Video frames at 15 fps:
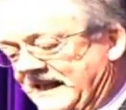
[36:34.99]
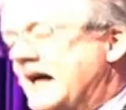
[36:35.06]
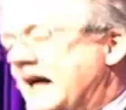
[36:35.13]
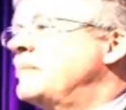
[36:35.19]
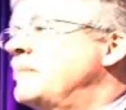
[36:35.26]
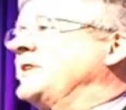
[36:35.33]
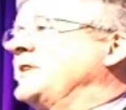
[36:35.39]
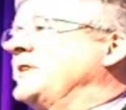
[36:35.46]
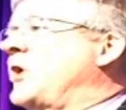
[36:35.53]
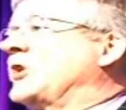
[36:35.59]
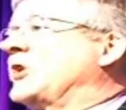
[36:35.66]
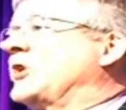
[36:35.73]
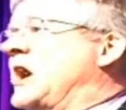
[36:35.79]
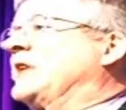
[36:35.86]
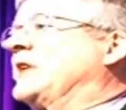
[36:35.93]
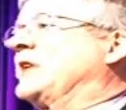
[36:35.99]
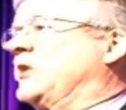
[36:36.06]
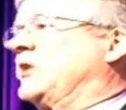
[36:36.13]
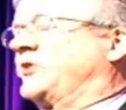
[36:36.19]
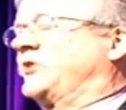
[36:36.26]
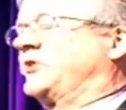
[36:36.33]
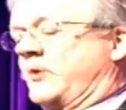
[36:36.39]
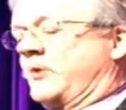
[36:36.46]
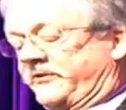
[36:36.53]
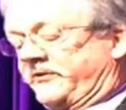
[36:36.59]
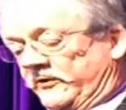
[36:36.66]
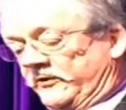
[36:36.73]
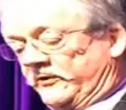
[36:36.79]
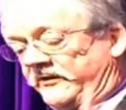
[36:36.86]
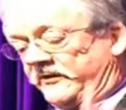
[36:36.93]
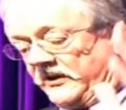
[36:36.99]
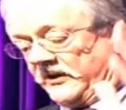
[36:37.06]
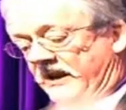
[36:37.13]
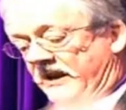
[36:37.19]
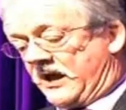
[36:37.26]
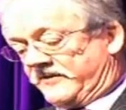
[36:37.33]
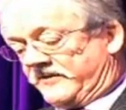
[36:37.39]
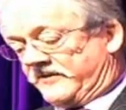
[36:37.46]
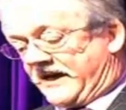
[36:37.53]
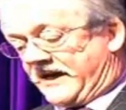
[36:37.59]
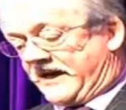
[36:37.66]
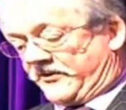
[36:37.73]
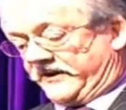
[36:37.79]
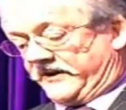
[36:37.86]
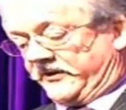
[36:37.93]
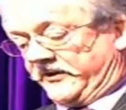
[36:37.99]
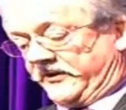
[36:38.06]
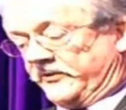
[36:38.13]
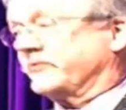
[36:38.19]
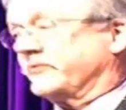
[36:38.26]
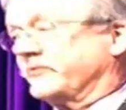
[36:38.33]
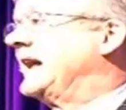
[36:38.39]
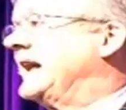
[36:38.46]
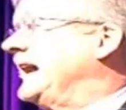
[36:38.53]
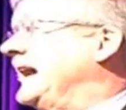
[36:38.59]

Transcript: But it's not just those two issues, it's a load of other issues. It's